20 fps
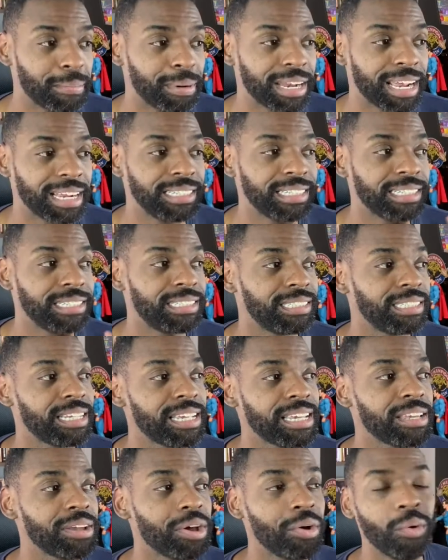but I did
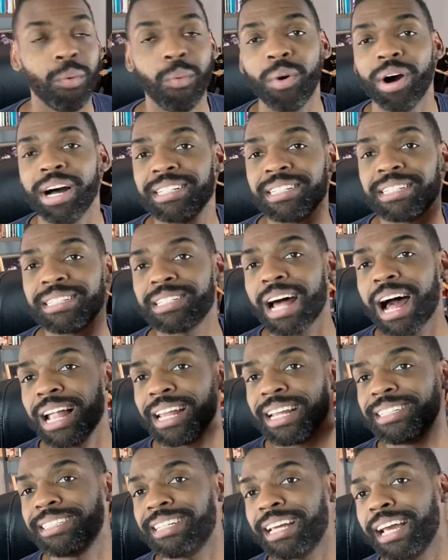see one
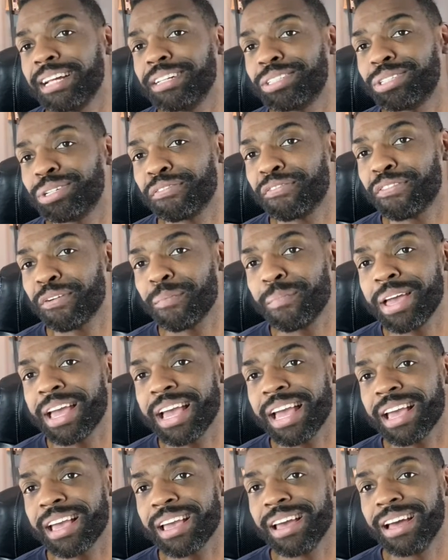solid dancer for
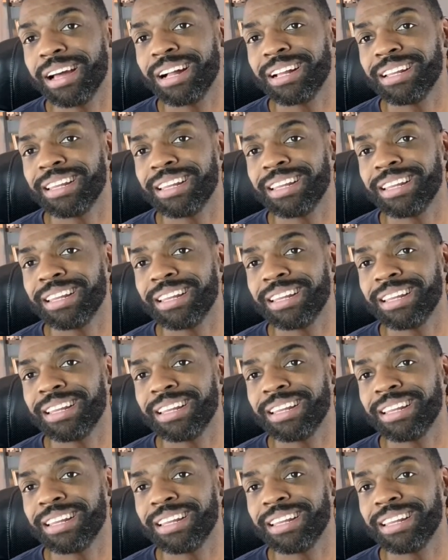me